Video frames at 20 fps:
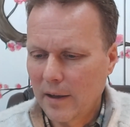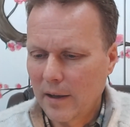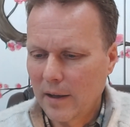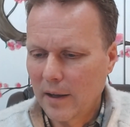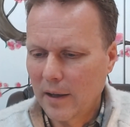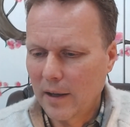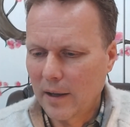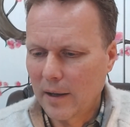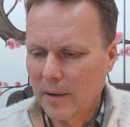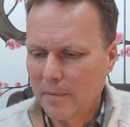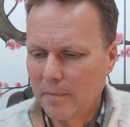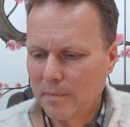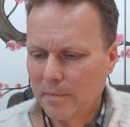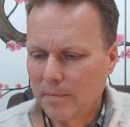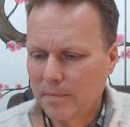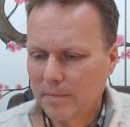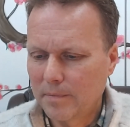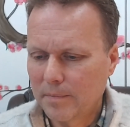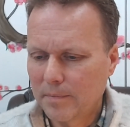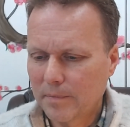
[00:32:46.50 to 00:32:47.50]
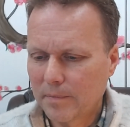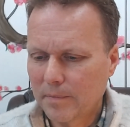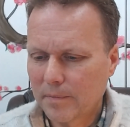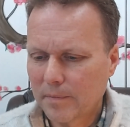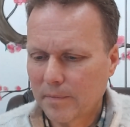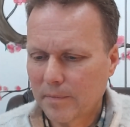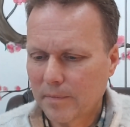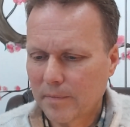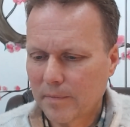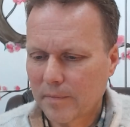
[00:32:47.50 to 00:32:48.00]

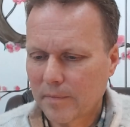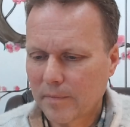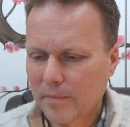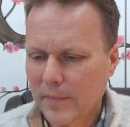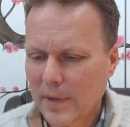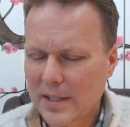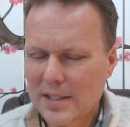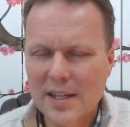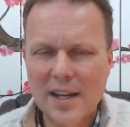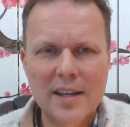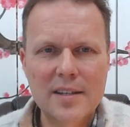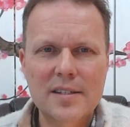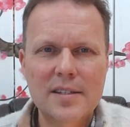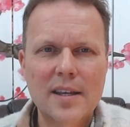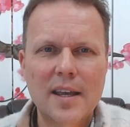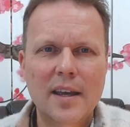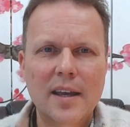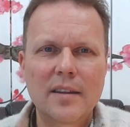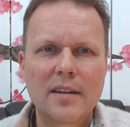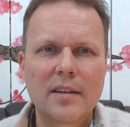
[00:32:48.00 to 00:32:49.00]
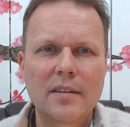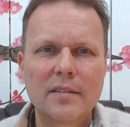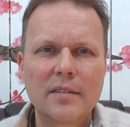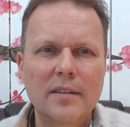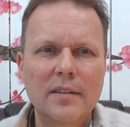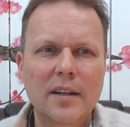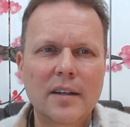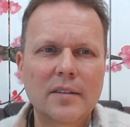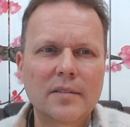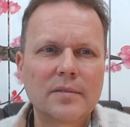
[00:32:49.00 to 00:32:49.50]
It's like saying that,
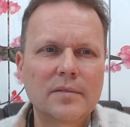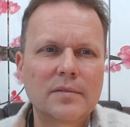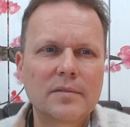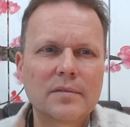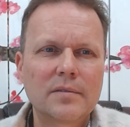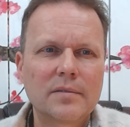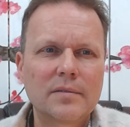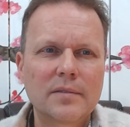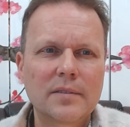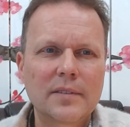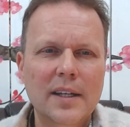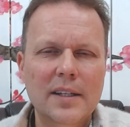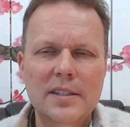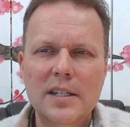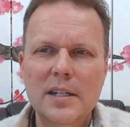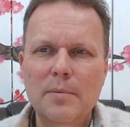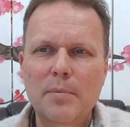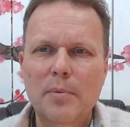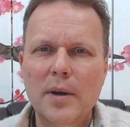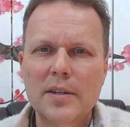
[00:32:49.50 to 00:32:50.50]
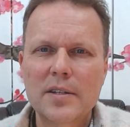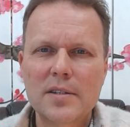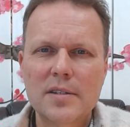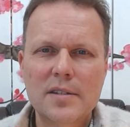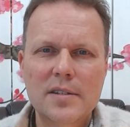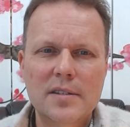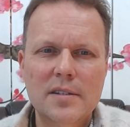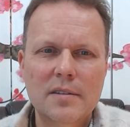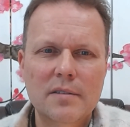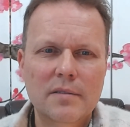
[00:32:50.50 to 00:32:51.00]
you know,
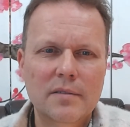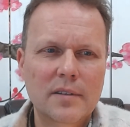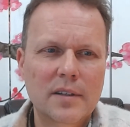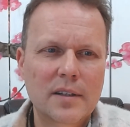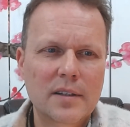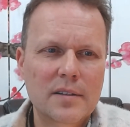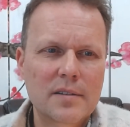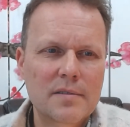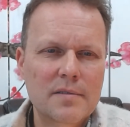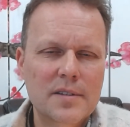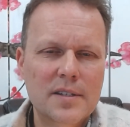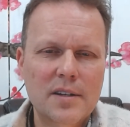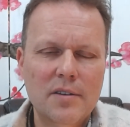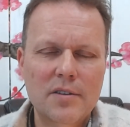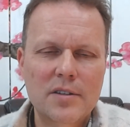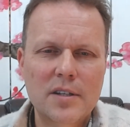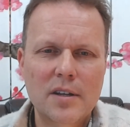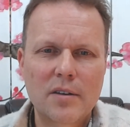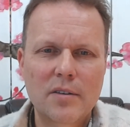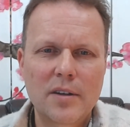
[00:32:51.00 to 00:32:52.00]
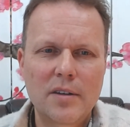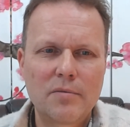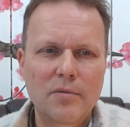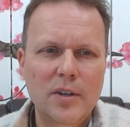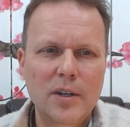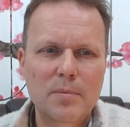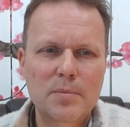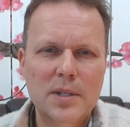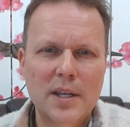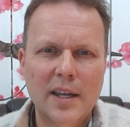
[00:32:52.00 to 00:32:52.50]
antidepressants, serotonin
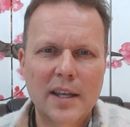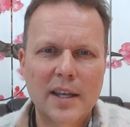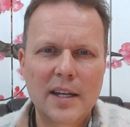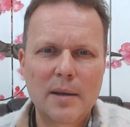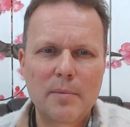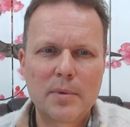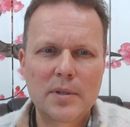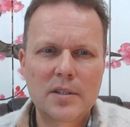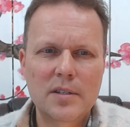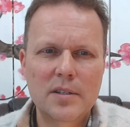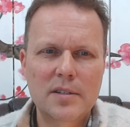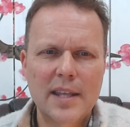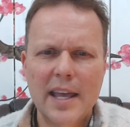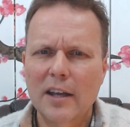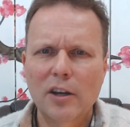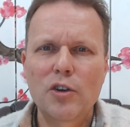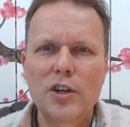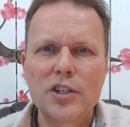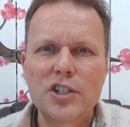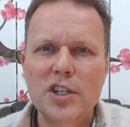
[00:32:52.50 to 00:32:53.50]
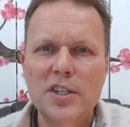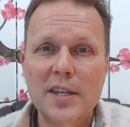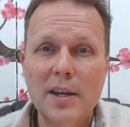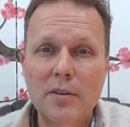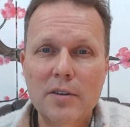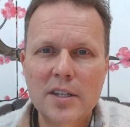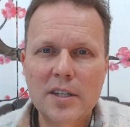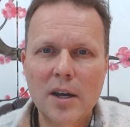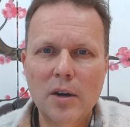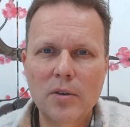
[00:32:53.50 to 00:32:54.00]
reuptake inhibitors, they increase your
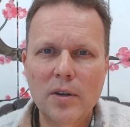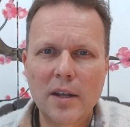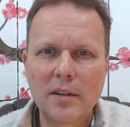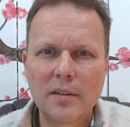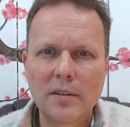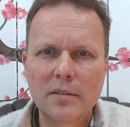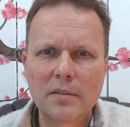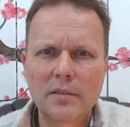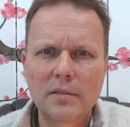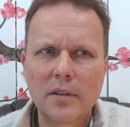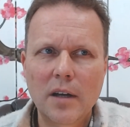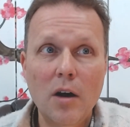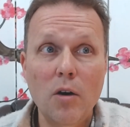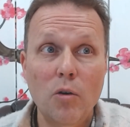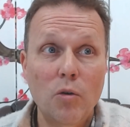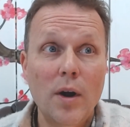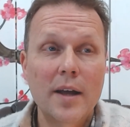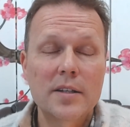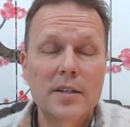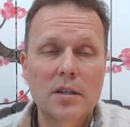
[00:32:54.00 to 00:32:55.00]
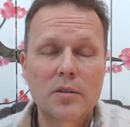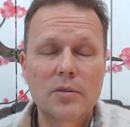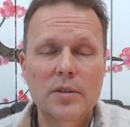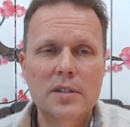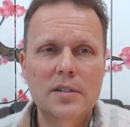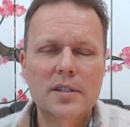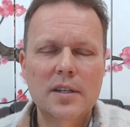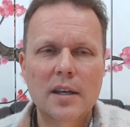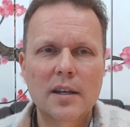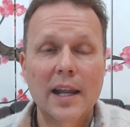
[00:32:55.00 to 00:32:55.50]
serotonin. Oh right, so
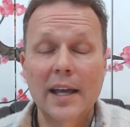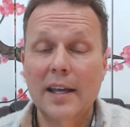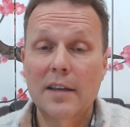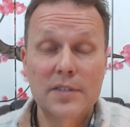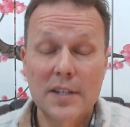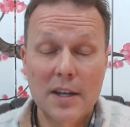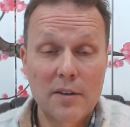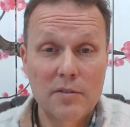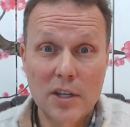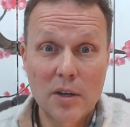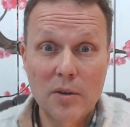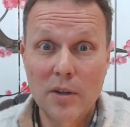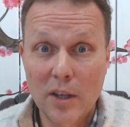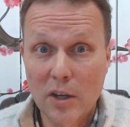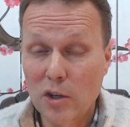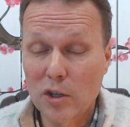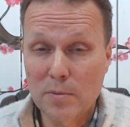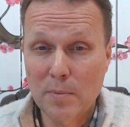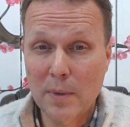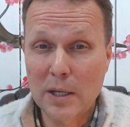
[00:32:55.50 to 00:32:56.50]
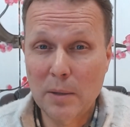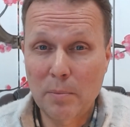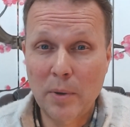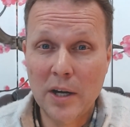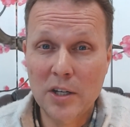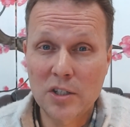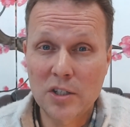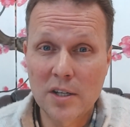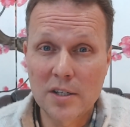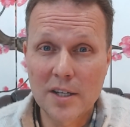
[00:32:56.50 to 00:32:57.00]
it's lack of serotonin that caused my
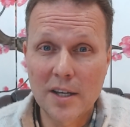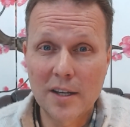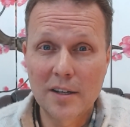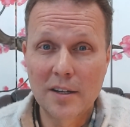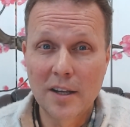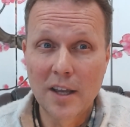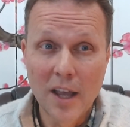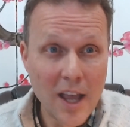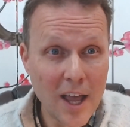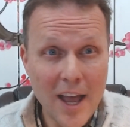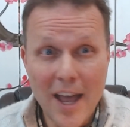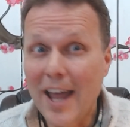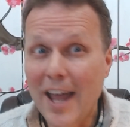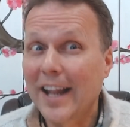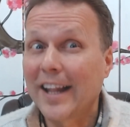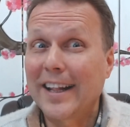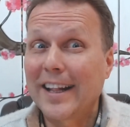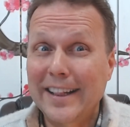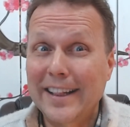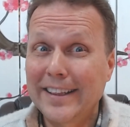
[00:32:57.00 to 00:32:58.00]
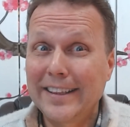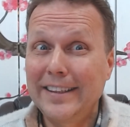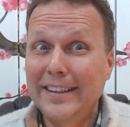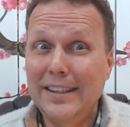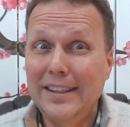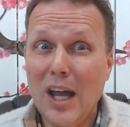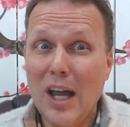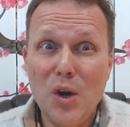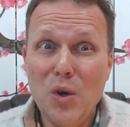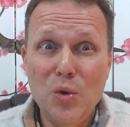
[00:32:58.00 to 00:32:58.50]
depression, is it?
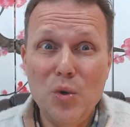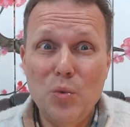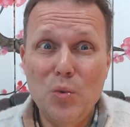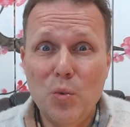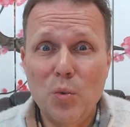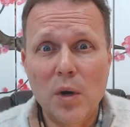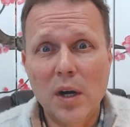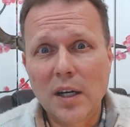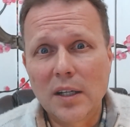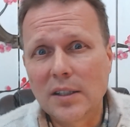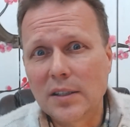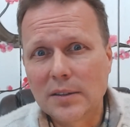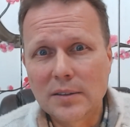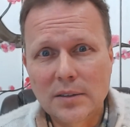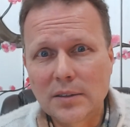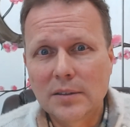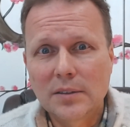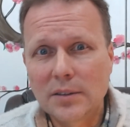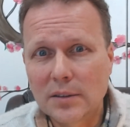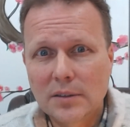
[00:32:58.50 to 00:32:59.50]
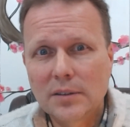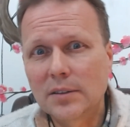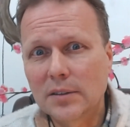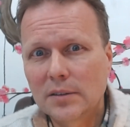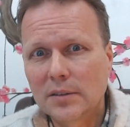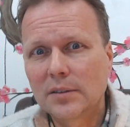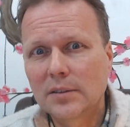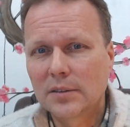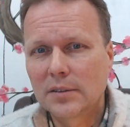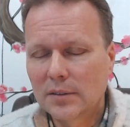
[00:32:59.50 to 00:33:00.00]
No,
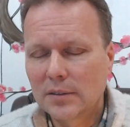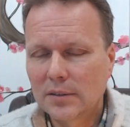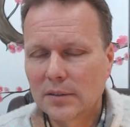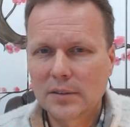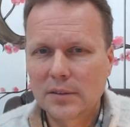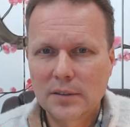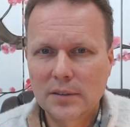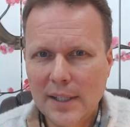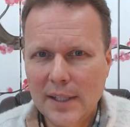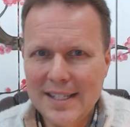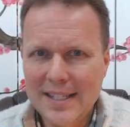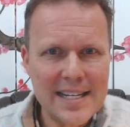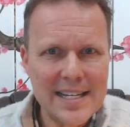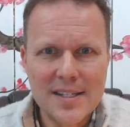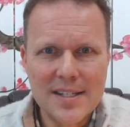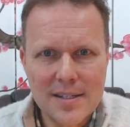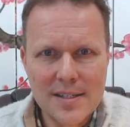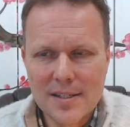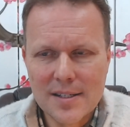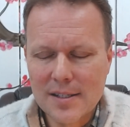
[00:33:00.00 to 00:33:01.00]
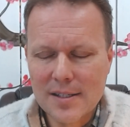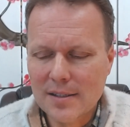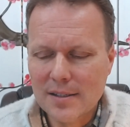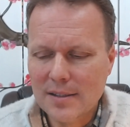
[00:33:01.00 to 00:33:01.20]
it isn't.